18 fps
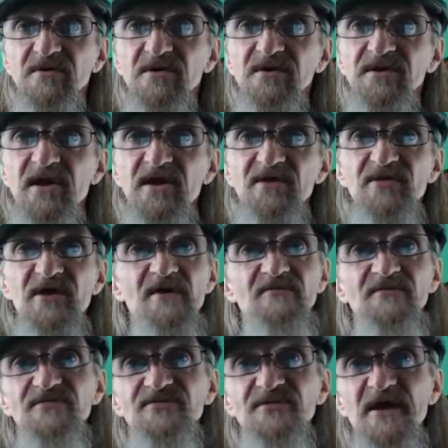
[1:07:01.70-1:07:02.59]
Yeah,
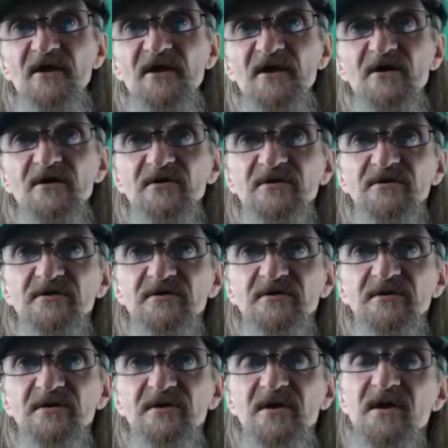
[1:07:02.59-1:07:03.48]
they are.
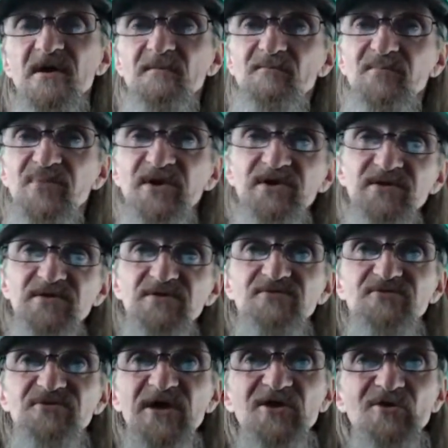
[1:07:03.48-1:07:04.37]
But
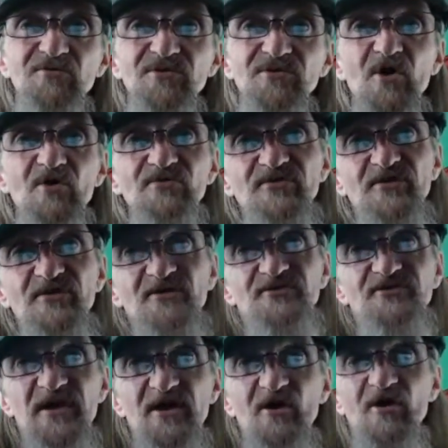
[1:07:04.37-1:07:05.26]
they don't know that
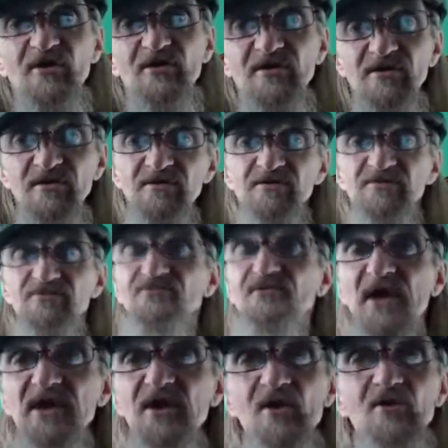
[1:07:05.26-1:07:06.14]
they are.
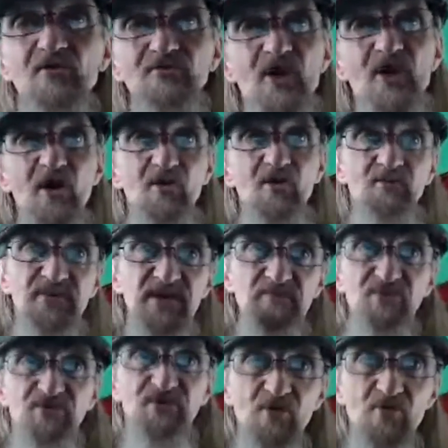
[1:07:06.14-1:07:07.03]
They don't know.
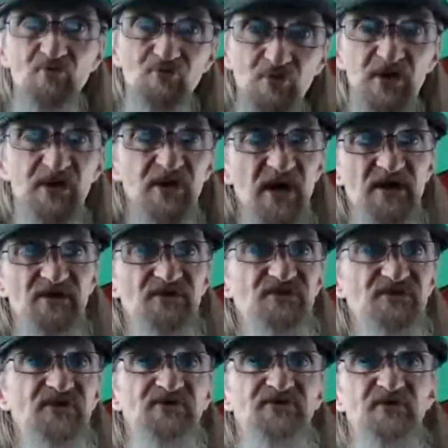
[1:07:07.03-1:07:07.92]
People don't realize
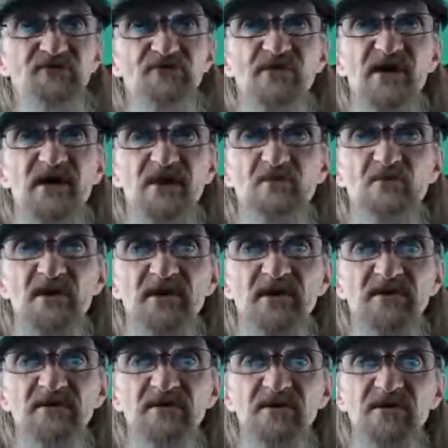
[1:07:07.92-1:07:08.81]
that they're that
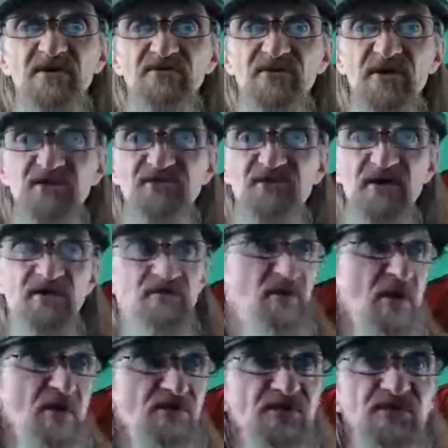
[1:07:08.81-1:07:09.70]
way. They think,
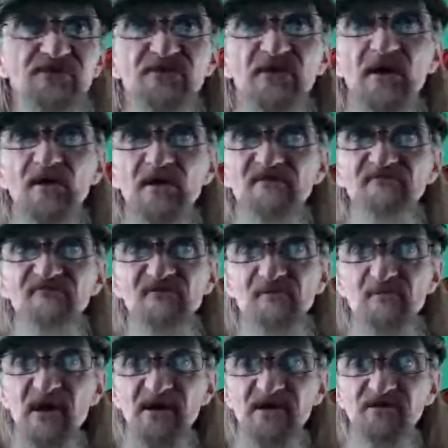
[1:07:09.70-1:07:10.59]
no, this is how
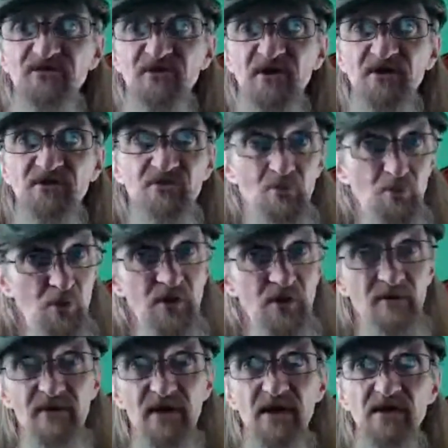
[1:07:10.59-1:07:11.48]
everybody thinks. Want
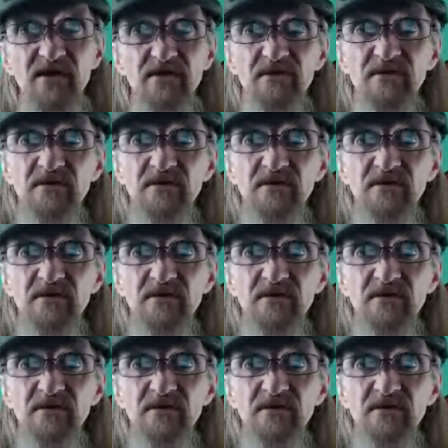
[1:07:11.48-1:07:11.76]
to bet?